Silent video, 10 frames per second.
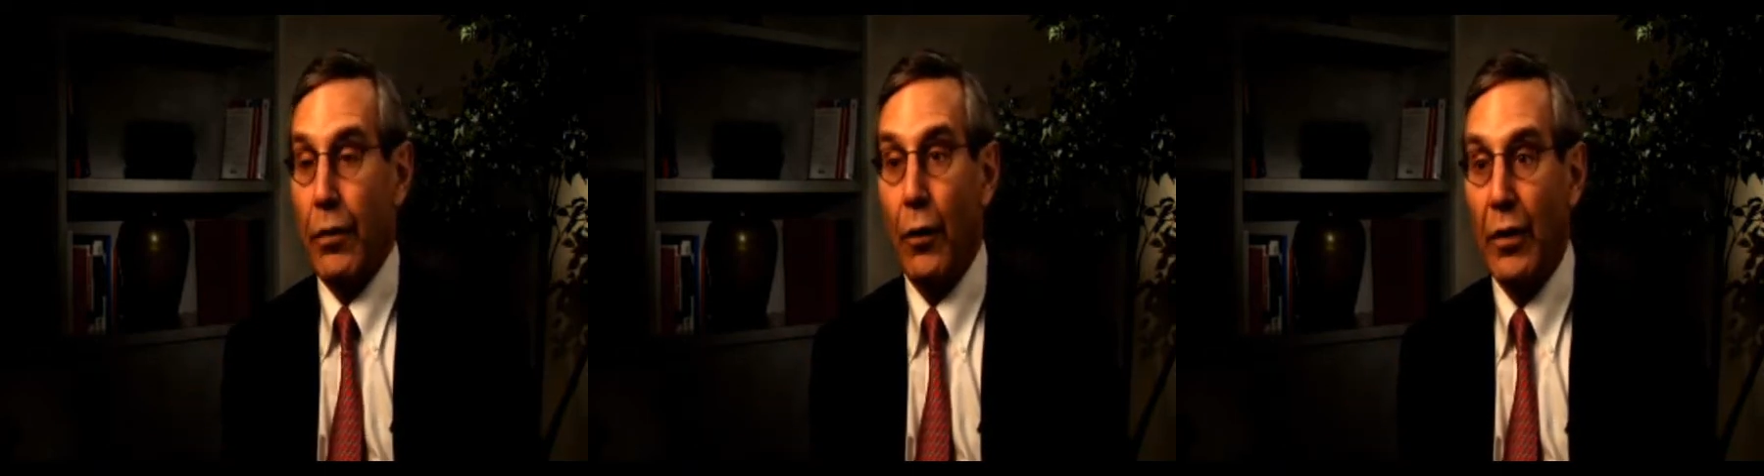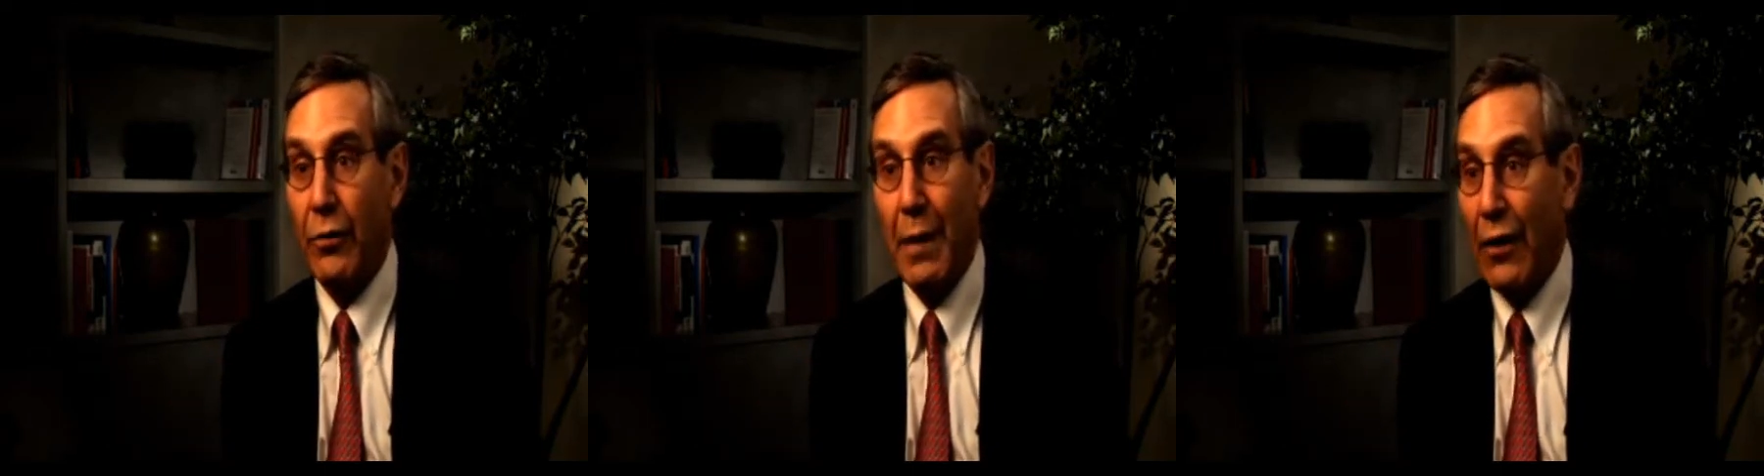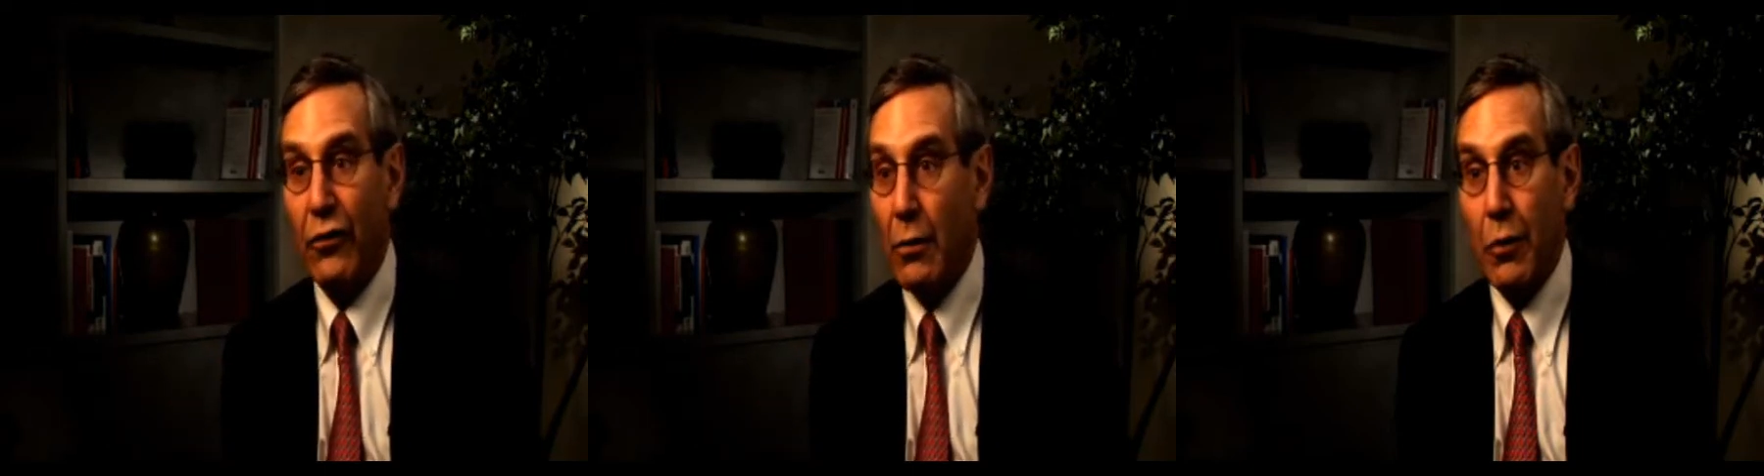There is
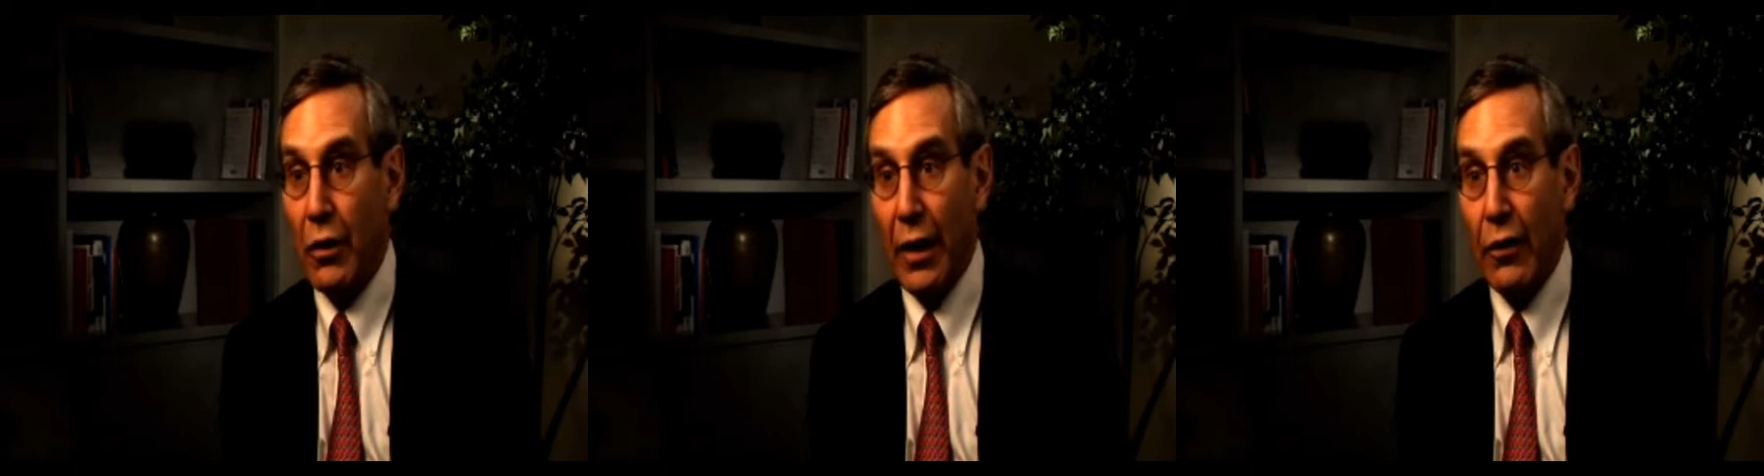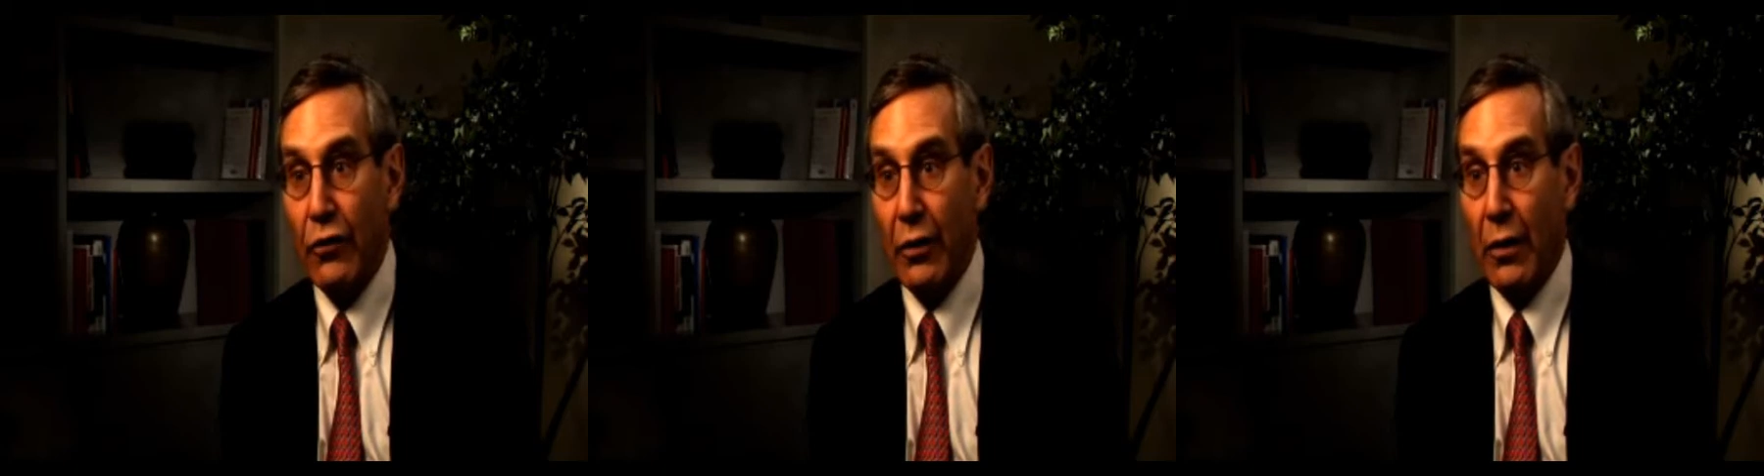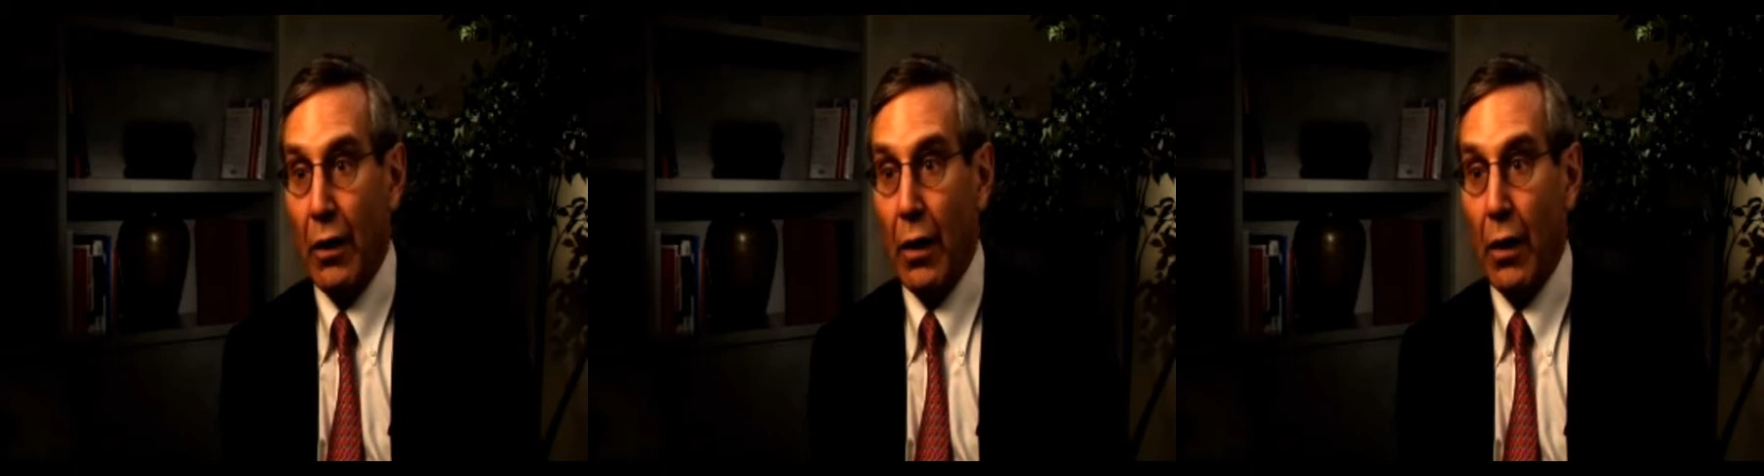mass communication.
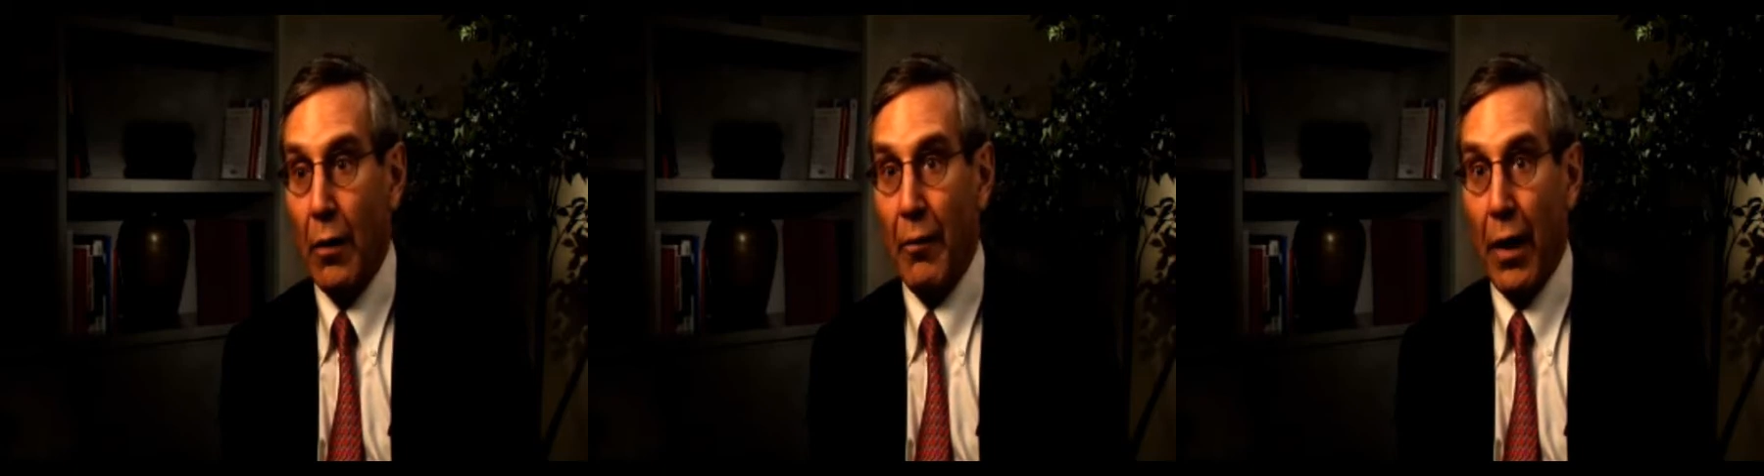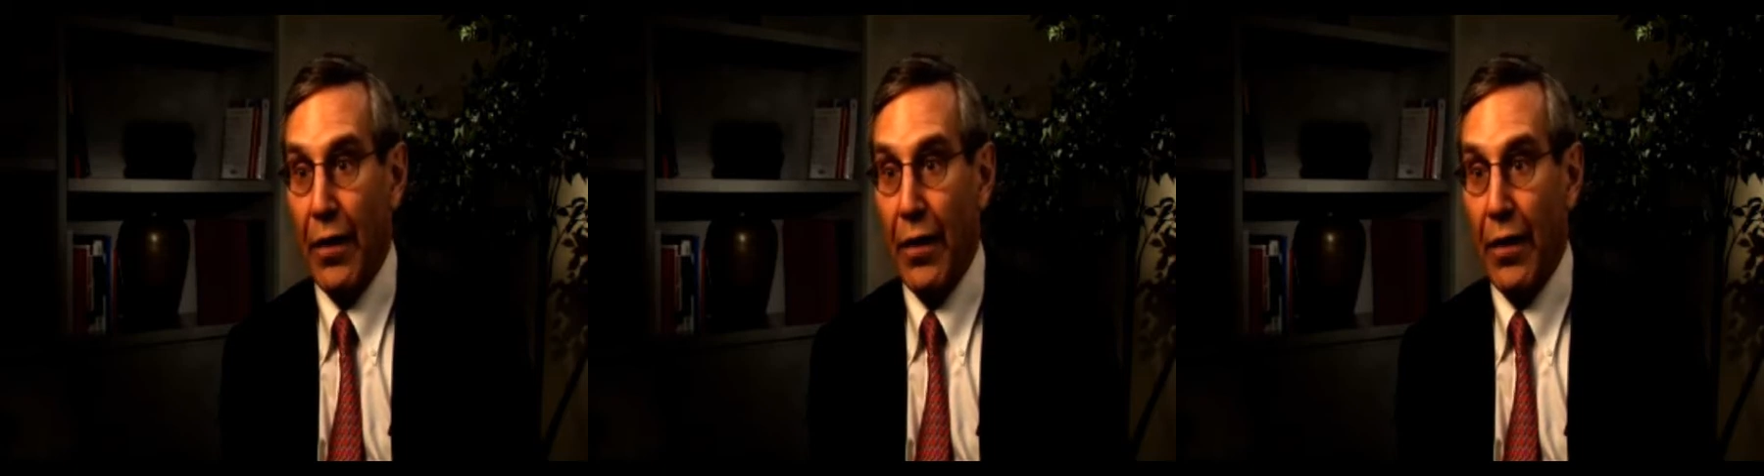Um,